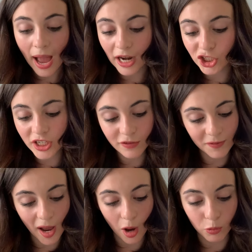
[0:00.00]
Angeline
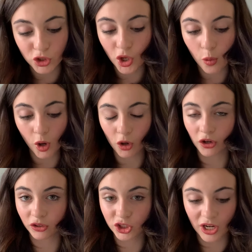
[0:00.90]
Fowl was no
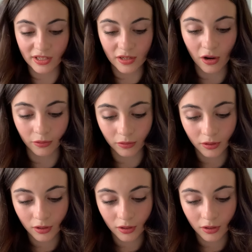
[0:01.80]
longer on the chaise longue.